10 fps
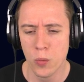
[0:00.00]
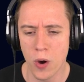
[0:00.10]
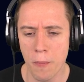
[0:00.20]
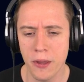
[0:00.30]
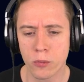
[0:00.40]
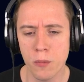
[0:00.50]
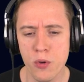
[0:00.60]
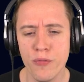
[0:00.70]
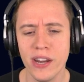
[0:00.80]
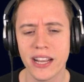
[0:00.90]
We'll be
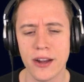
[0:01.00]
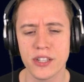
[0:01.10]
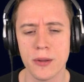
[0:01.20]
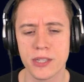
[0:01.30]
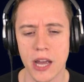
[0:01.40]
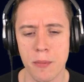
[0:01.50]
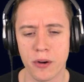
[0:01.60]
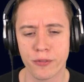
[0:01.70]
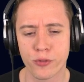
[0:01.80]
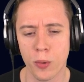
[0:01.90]
removing the countdown
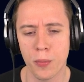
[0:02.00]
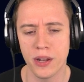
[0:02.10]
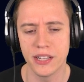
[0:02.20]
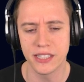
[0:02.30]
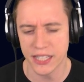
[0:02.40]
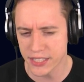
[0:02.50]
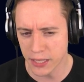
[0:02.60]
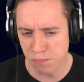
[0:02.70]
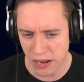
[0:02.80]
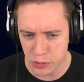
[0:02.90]
timer from the
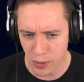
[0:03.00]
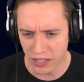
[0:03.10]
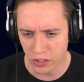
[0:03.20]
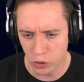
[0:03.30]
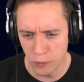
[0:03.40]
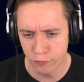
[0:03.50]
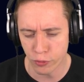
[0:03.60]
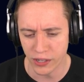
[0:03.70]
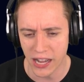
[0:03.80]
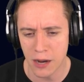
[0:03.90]
testing matchmaking queue
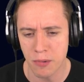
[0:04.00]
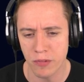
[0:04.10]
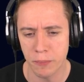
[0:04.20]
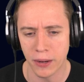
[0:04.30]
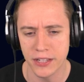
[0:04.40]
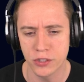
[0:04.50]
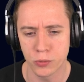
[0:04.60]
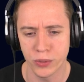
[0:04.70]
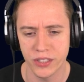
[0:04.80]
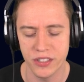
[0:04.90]
for now, but we plan
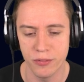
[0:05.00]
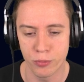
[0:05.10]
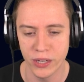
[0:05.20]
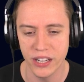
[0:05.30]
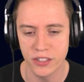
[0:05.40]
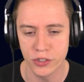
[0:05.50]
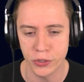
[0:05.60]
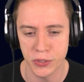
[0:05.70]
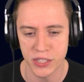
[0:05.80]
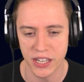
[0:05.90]
to re
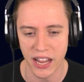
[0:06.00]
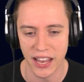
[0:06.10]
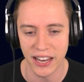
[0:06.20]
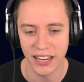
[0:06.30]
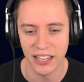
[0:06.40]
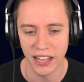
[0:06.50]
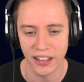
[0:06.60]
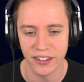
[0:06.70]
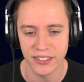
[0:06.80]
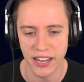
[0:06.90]
reintroduce it at a
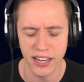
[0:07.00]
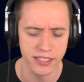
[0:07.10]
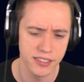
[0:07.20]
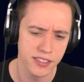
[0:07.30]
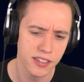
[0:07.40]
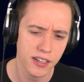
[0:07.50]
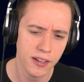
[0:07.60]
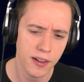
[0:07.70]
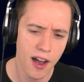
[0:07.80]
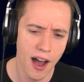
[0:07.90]
later date.
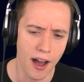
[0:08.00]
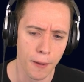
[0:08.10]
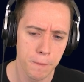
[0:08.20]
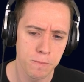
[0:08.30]
Huh.